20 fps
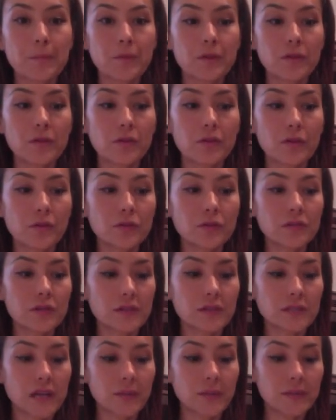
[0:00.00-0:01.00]
Those
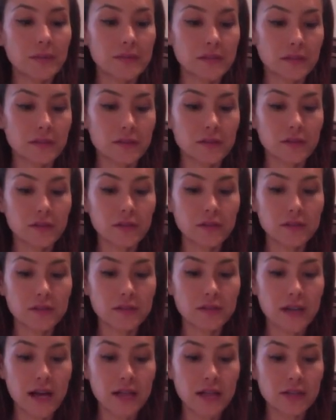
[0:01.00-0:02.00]
are the type of sea
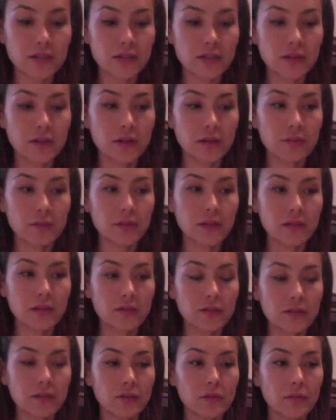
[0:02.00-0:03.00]
salts that are going to be
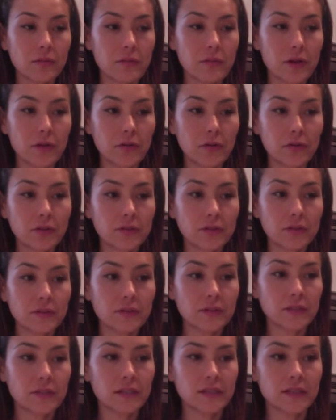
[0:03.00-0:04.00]
giving you the
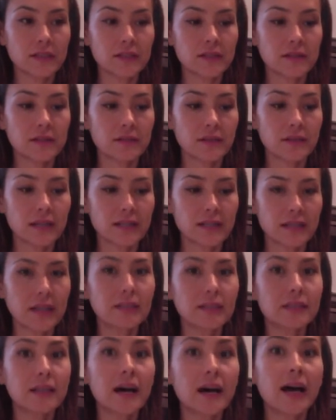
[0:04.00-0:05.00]
minerals. It's
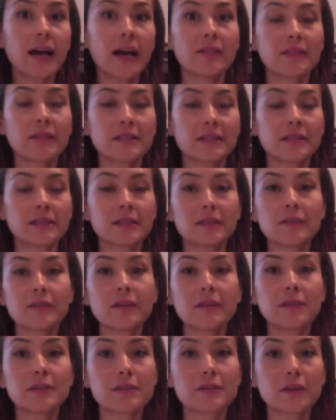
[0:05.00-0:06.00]
alive, it's a
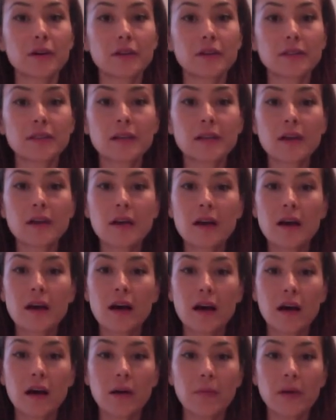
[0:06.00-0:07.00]
living salt,
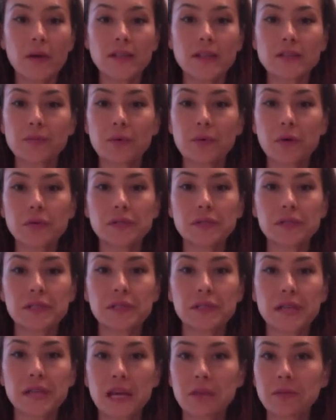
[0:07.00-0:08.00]
as opposed
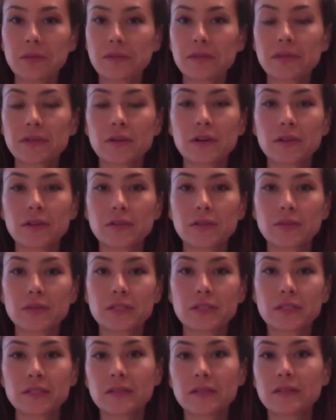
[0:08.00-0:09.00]
to table salt,
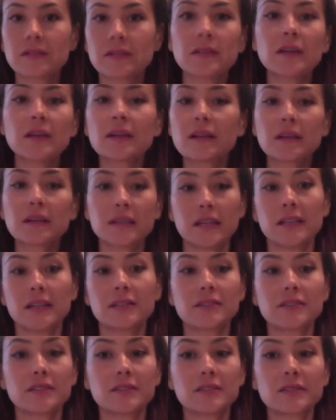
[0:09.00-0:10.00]
which is like,
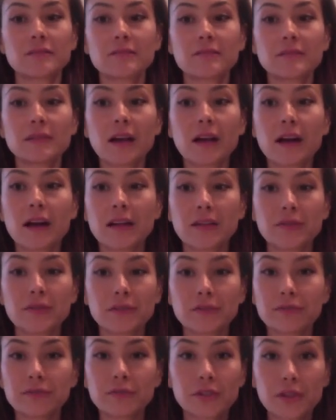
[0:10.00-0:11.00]
it's just not
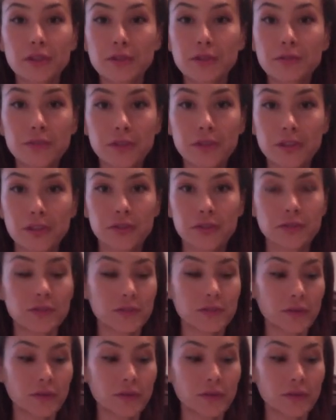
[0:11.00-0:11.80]
even good for you.